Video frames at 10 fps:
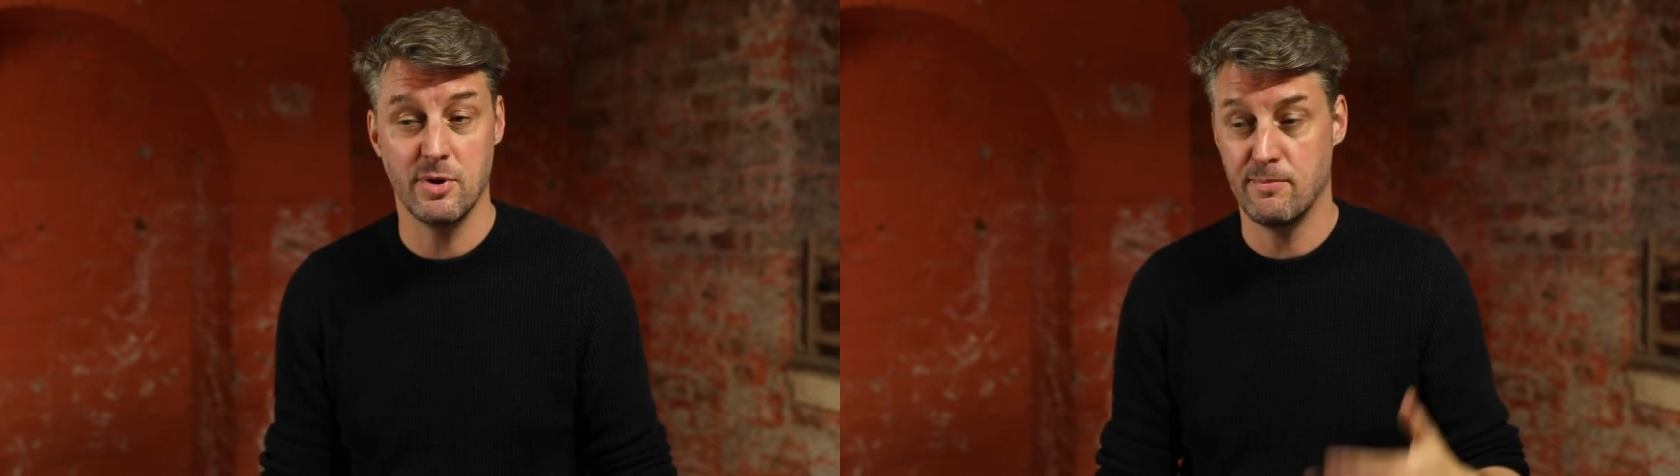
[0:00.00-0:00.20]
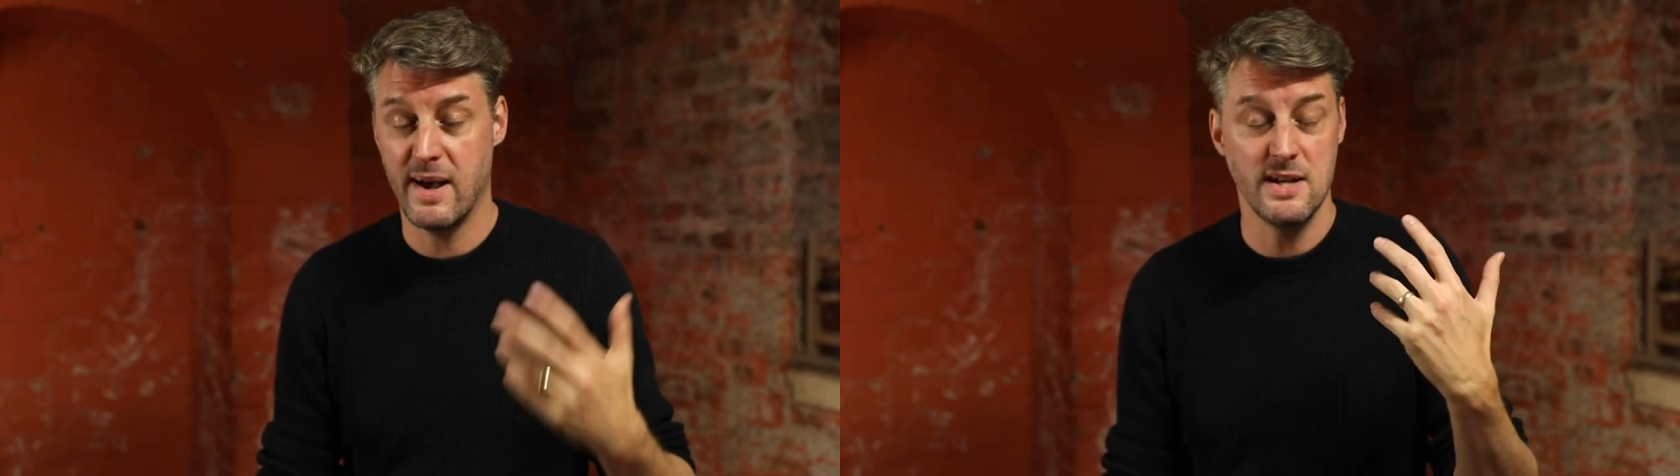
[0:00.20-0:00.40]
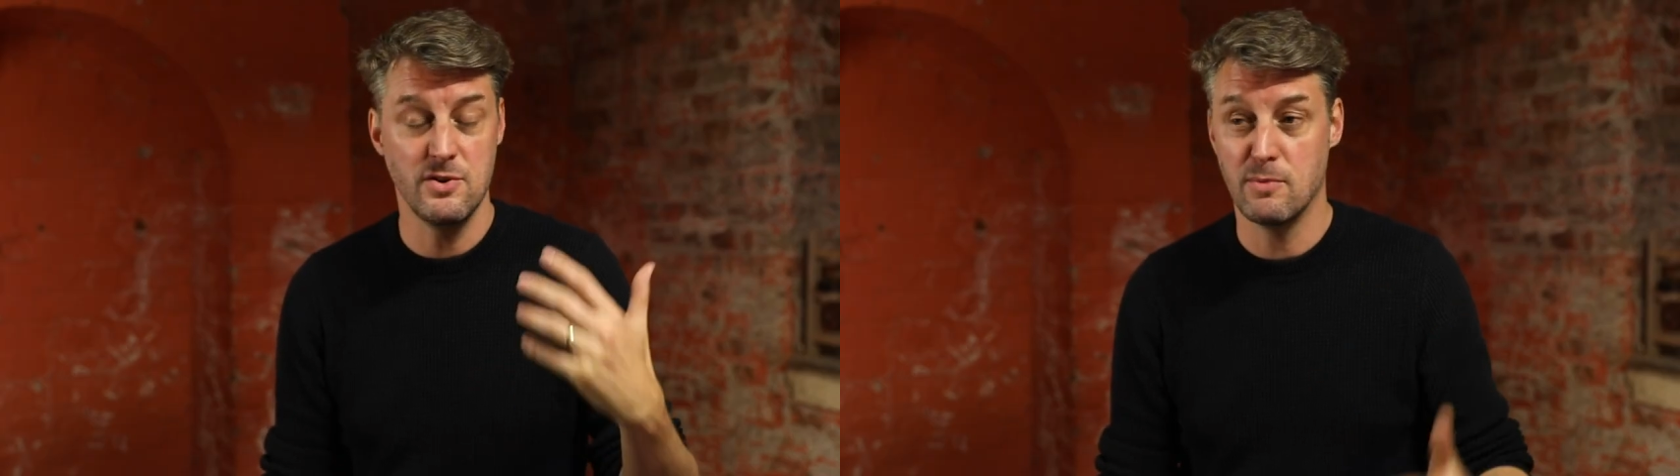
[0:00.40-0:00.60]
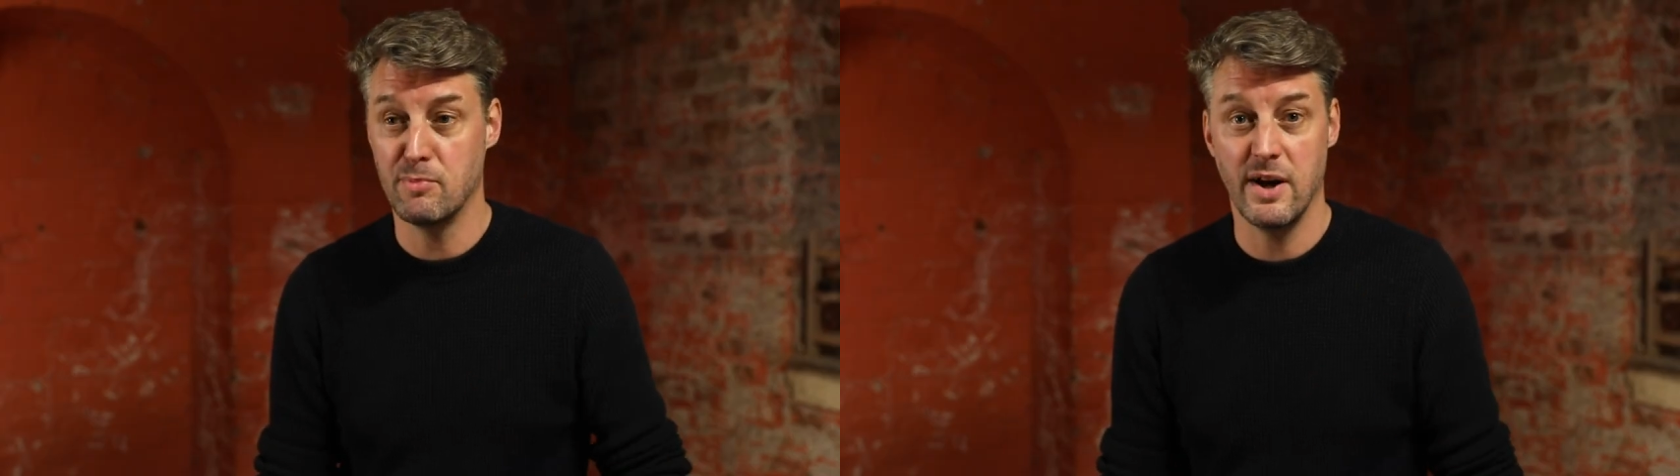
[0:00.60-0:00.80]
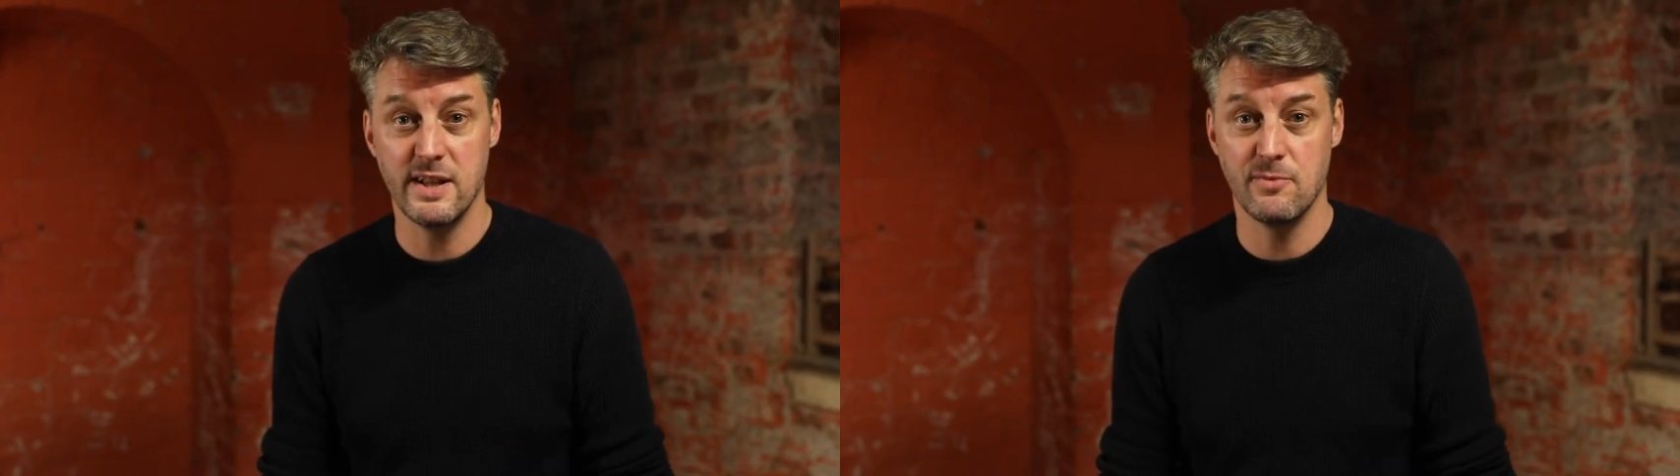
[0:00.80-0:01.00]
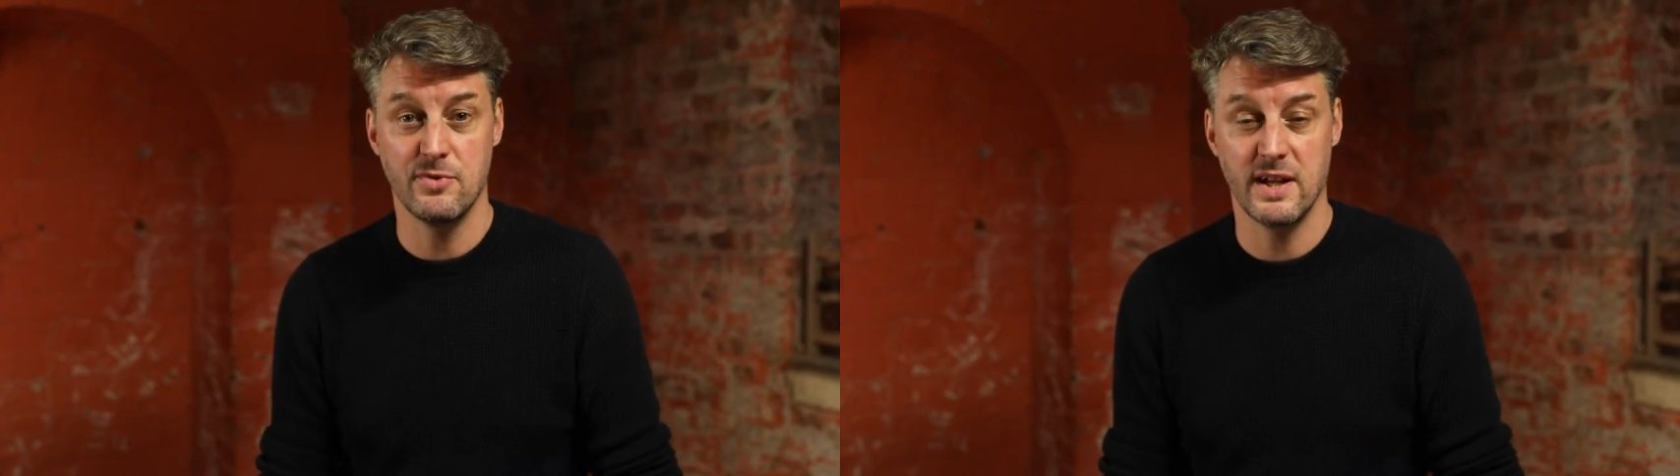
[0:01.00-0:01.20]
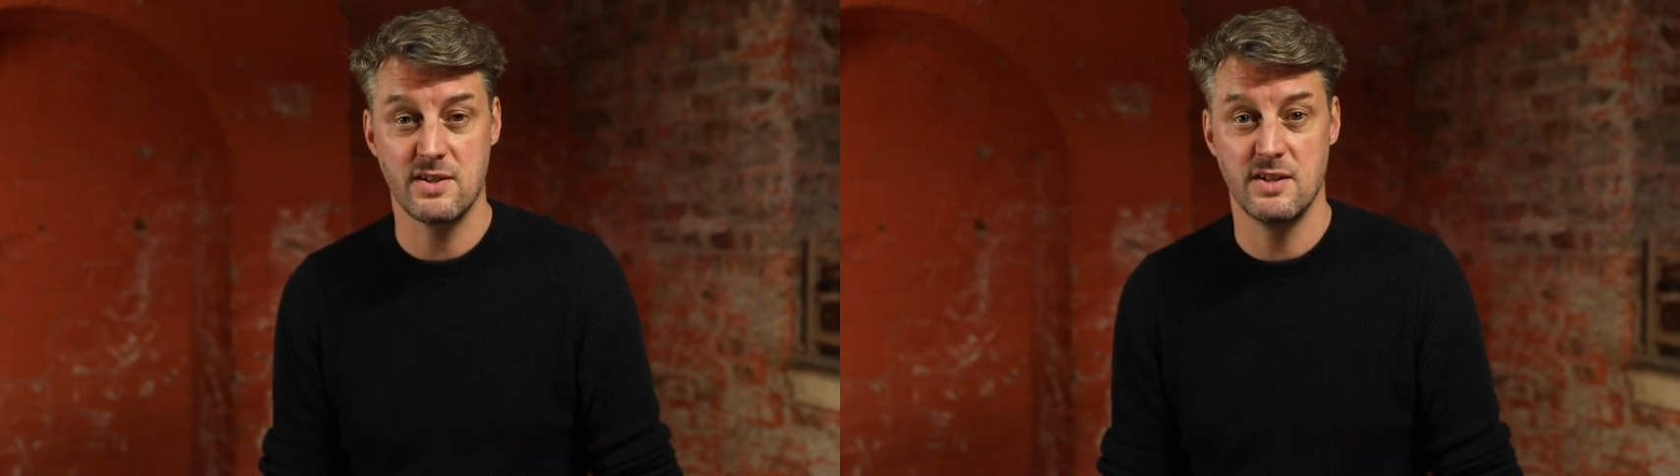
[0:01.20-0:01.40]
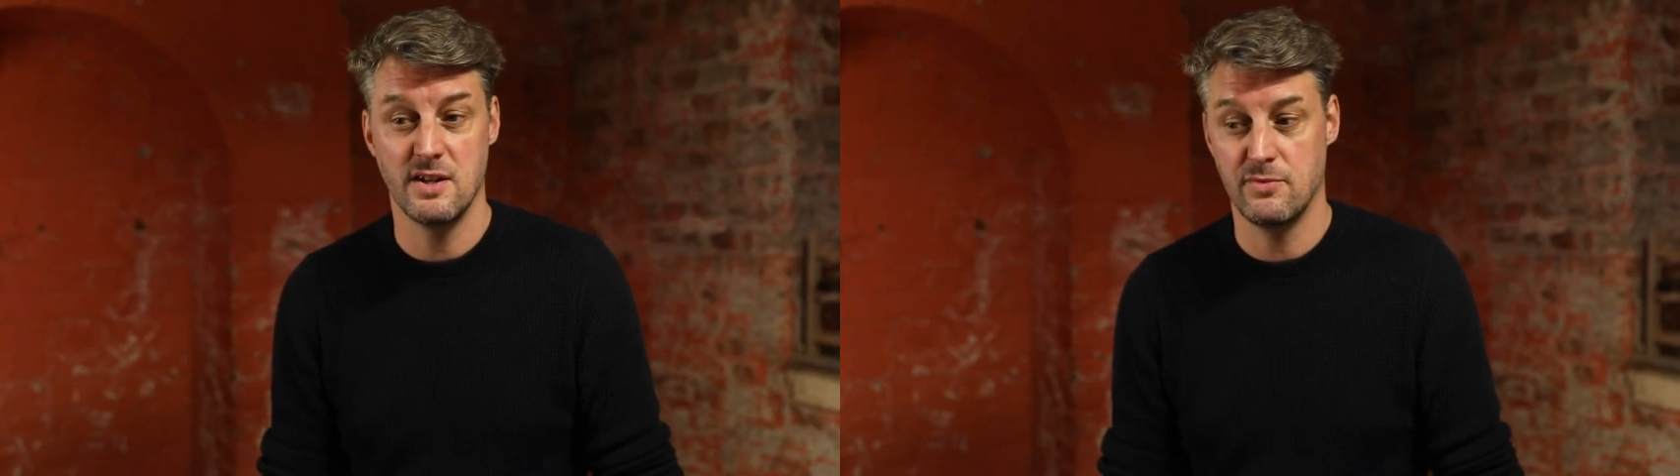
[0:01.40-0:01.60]
but man, you can buy them for
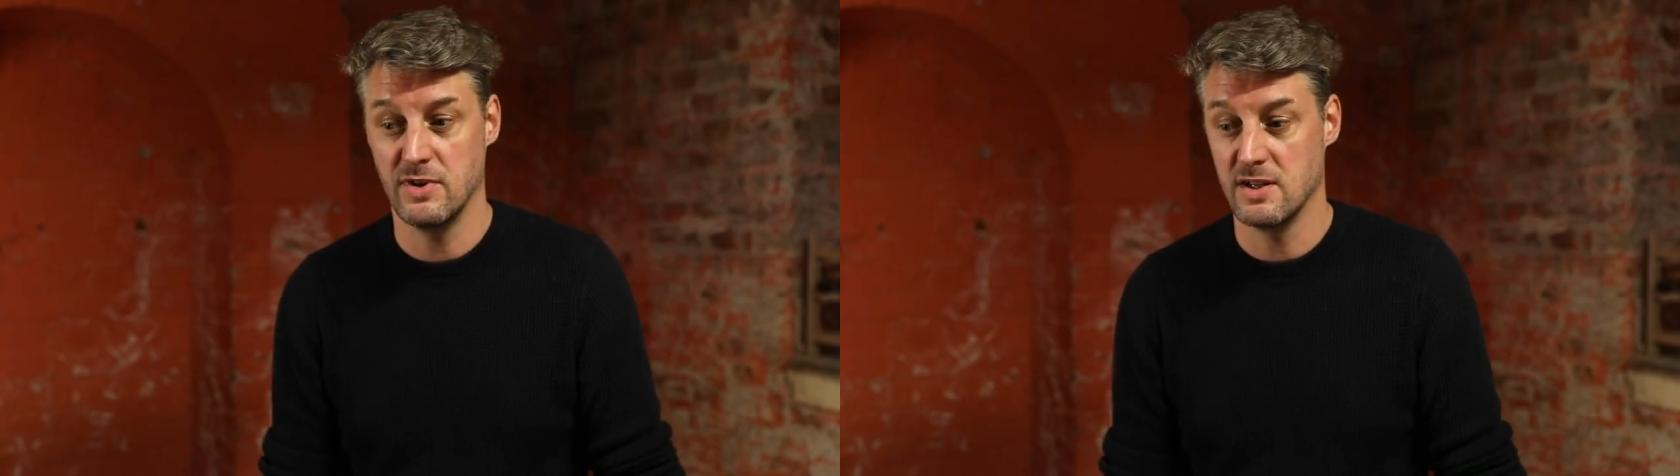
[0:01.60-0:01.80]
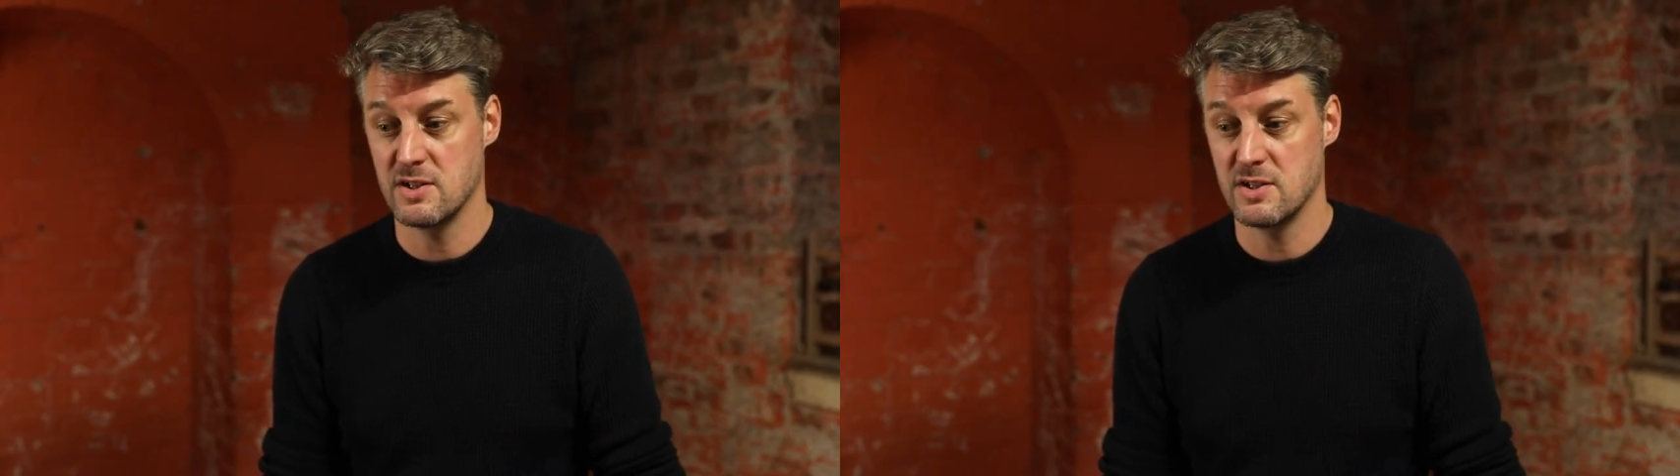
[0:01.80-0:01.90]
next to nothing.